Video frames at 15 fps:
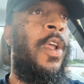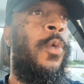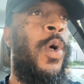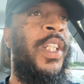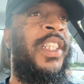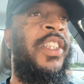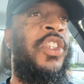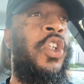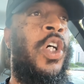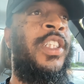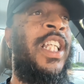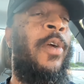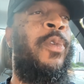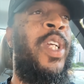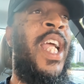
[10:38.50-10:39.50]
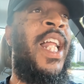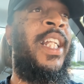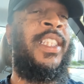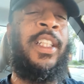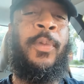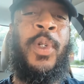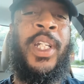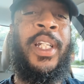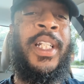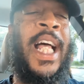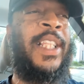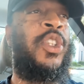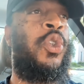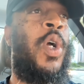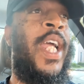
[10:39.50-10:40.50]
What distorts our reality, we are
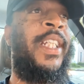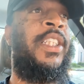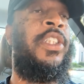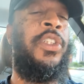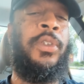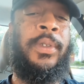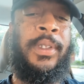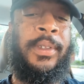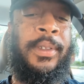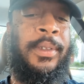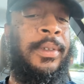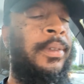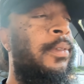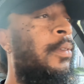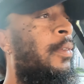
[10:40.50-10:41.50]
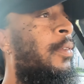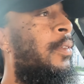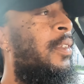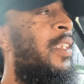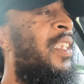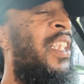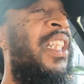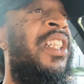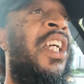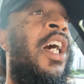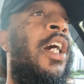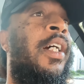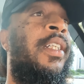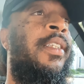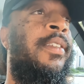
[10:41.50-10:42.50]
not trying to seek
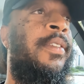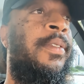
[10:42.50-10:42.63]
God.